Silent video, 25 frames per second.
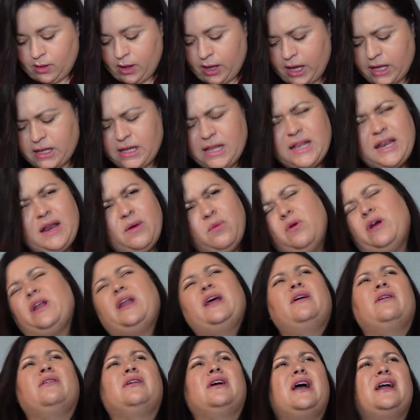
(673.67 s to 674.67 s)
And then, oh, went
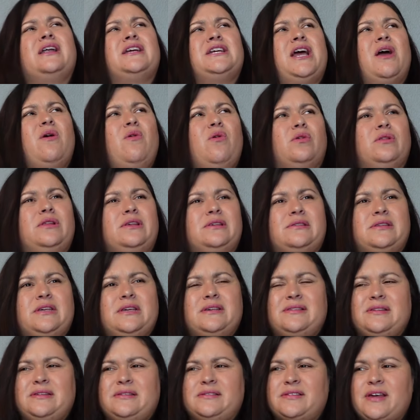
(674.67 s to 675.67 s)
gosh, how old is he?
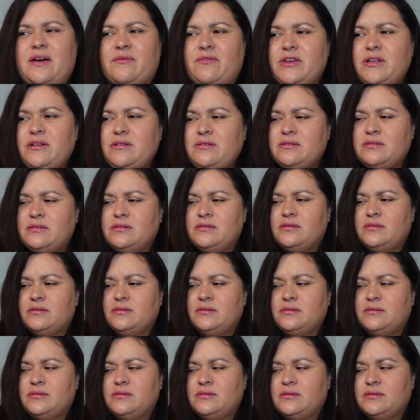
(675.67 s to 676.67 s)
Is he seven?
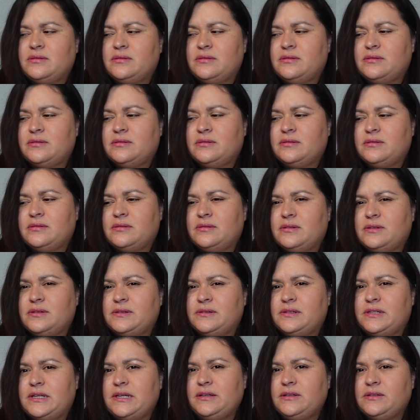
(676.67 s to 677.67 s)

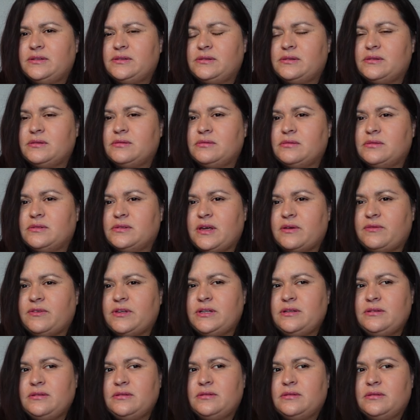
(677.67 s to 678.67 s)
Six?
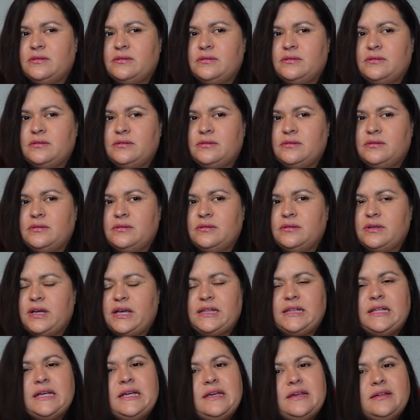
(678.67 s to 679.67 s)
Seven?
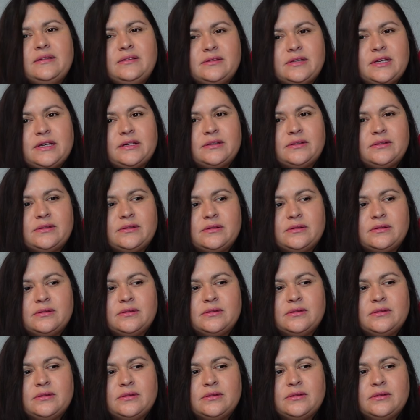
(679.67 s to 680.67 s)
I think he's six.
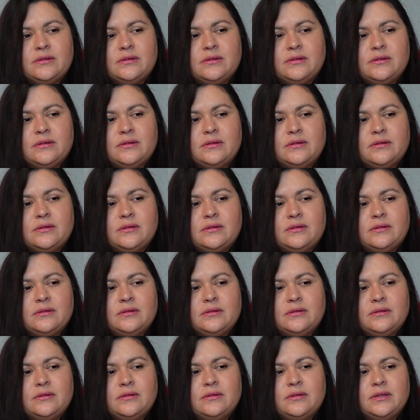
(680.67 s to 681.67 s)

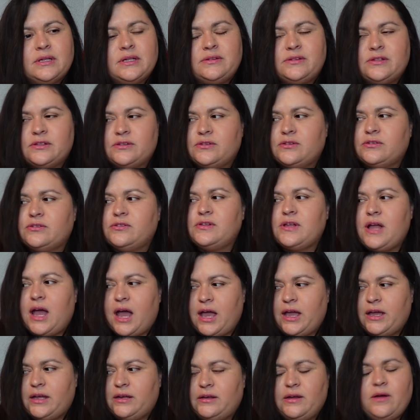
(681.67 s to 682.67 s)
His sister's
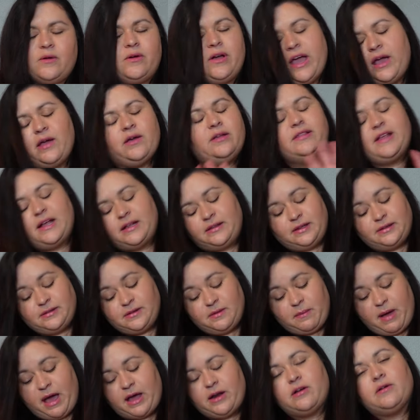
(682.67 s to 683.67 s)
nine. Okay, that
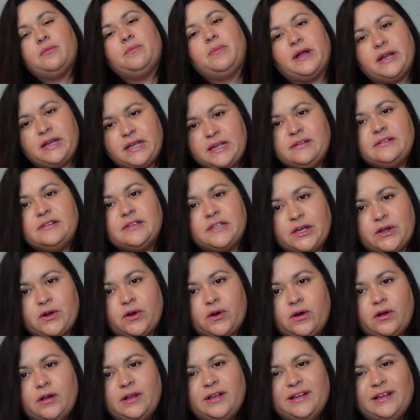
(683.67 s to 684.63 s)
doesn't matter, but he's little.